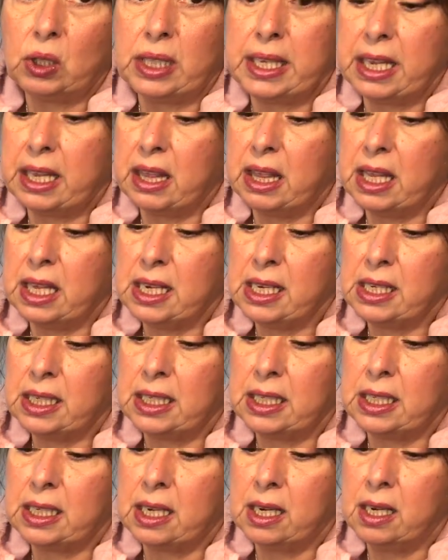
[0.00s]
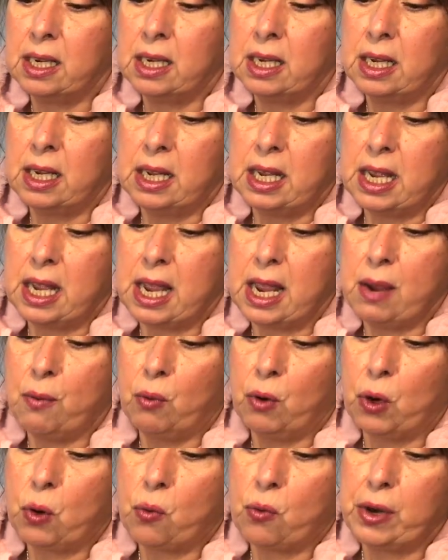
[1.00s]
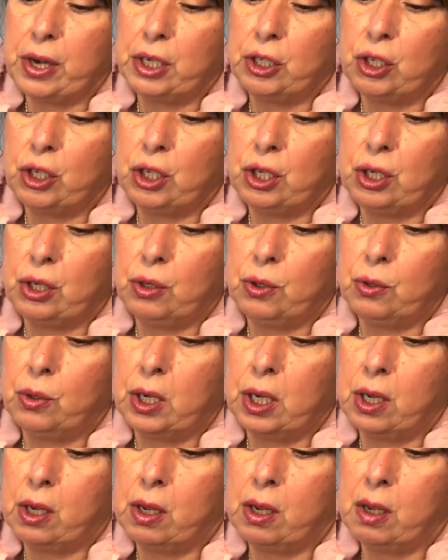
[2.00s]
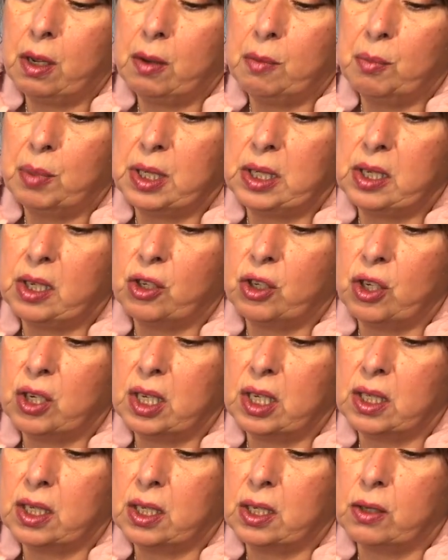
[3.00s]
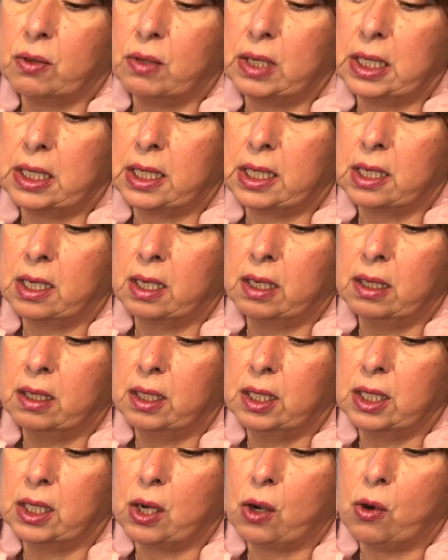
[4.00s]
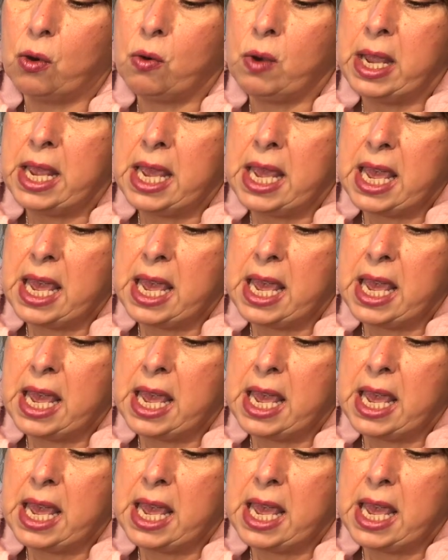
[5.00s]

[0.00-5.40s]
like this, and we're going to position it so it's so.